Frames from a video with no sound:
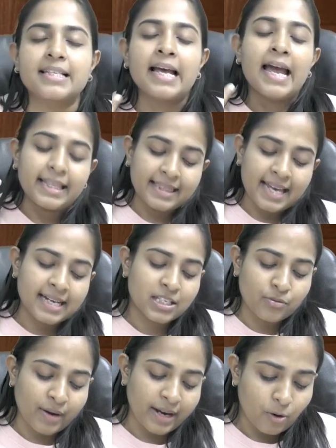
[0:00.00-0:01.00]
that's
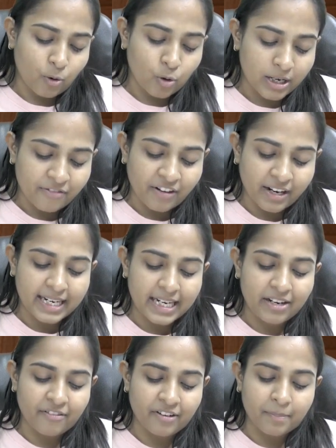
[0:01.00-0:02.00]
why only one
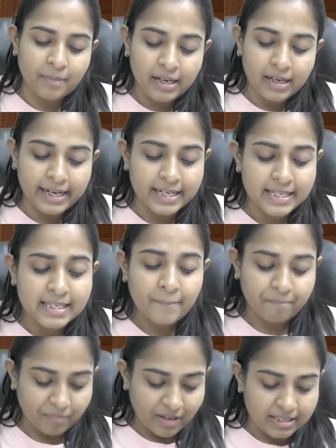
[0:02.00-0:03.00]
e-way bill is
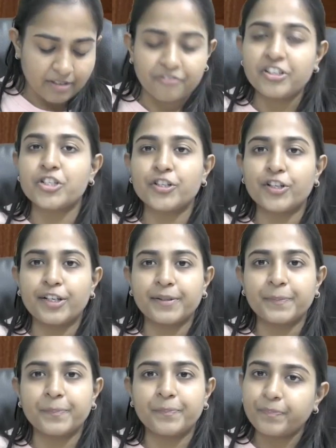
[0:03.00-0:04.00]
sufficient.
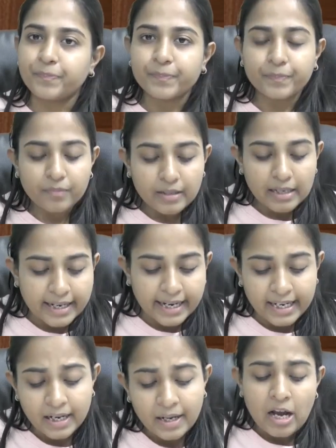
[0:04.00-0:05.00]
Right?
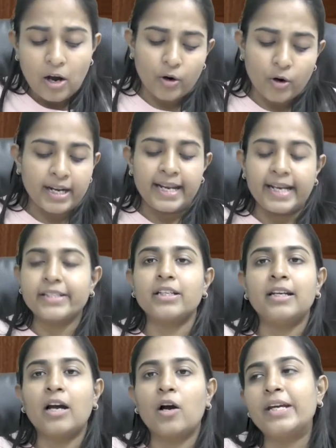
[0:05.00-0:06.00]
Okay, next.
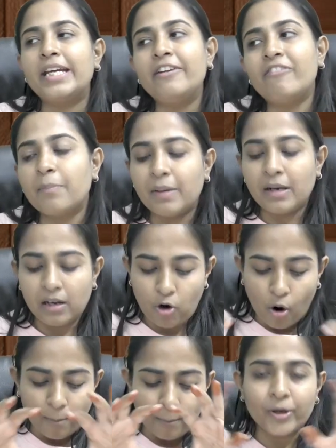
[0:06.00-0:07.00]
Now, e-way bill
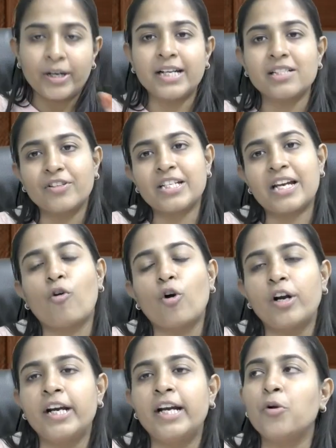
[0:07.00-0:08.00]
components, which I have
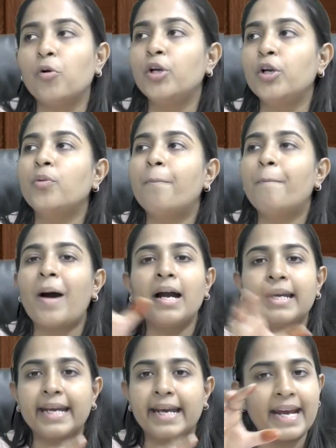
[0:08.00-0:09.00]
already told you, part
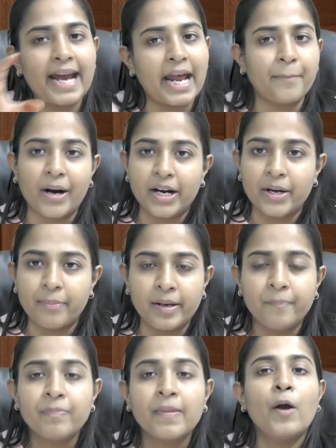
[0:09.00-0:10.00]
A and part B.
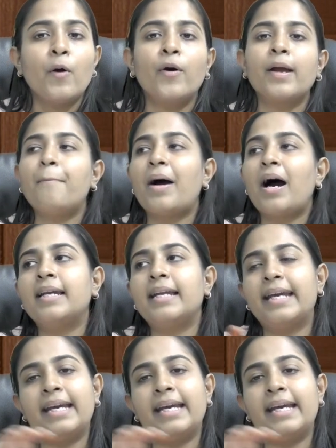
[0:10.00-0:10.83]
Okay, part A